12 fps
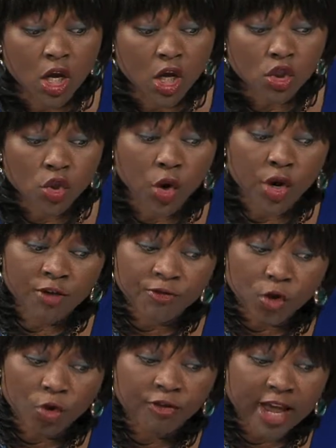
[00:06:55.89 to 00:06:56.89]
so if
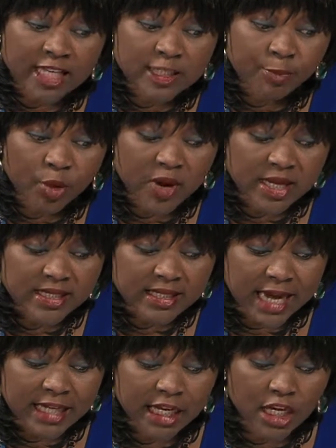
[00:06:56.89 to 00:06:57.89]
you've experienced
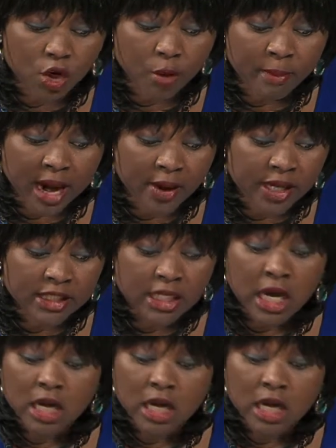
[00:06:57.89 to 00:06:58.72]
that in your marriage